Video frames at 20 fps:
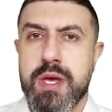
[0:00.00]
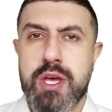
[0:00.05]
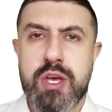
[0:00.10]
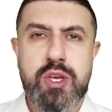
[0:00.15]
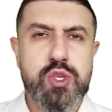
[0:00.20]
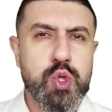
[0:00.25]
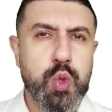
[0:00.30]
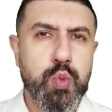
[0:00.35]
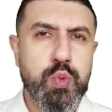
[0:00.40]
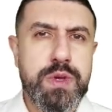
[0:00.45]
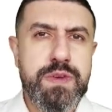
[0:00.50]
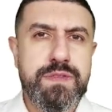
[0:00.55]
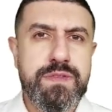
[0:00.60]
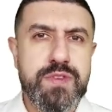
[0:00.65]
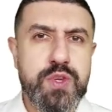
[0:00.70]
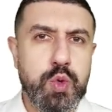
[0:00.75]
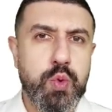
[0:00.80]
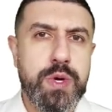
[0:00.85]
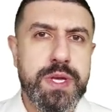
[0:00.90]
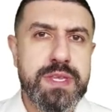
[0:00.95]
So we
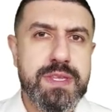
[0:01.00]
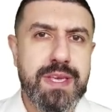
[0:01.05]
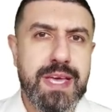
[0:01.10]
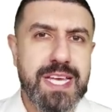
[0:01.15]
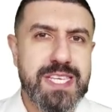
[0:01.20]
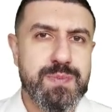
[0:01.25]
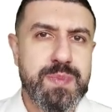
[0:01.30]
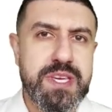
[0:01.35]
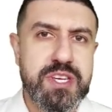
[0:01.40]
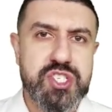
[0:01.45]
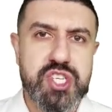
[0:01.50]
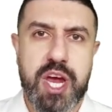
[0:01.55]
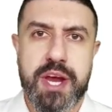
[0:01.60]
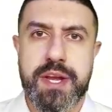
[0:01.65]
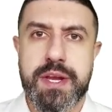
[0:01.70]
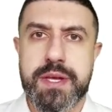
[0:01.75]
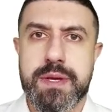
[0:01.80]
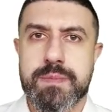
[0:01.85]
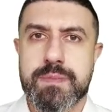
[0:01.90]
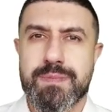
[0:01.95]
view it as being
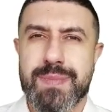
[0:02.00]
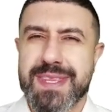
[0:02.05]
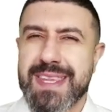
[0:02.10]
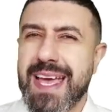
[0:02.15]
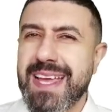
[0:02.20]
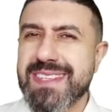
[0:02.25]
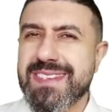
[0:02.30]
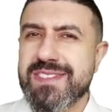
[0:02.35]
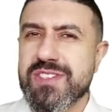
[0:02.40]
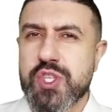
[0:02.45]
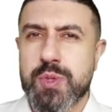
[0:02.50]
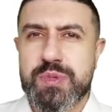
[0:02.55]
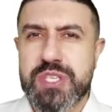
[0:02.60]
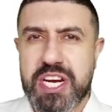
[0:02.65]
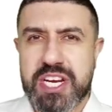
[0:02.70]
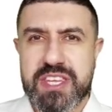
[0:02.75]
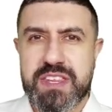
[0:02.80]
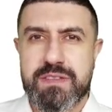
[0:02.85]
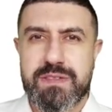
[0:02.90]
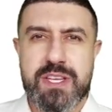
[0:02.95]
shiny. But that's
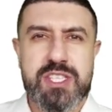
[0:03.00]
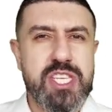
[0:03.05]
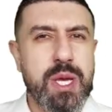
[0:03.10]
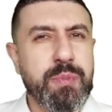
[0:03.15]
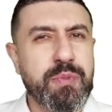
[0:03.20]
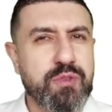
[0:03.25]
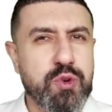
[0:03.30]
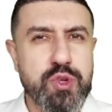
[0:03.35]
subjective. It's up for